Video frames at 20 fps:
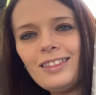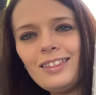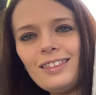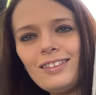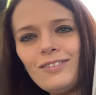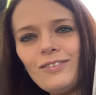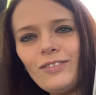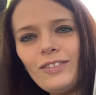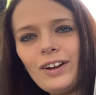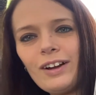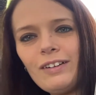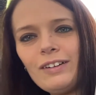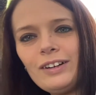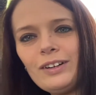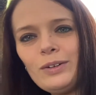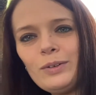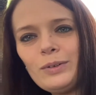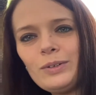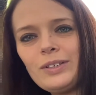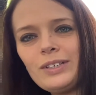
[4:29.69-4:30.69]
the
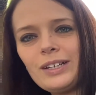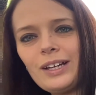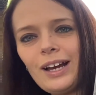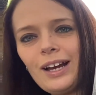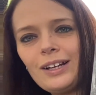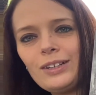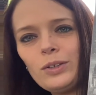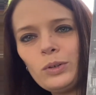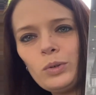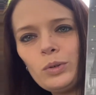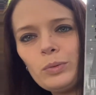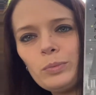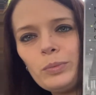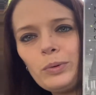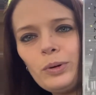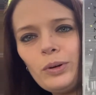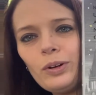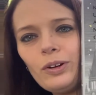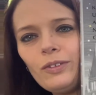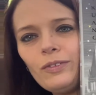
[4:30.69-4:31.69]
Fairyloot adult
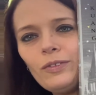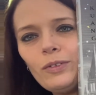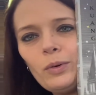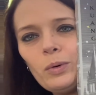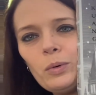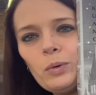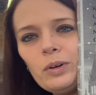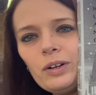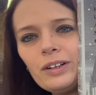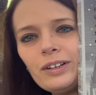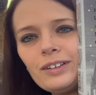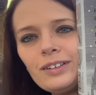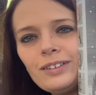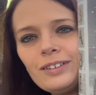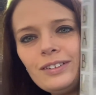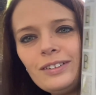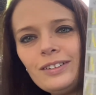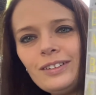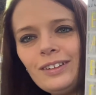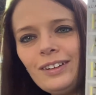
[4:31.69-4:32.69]
book for
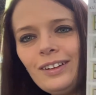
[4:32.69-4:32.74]
August.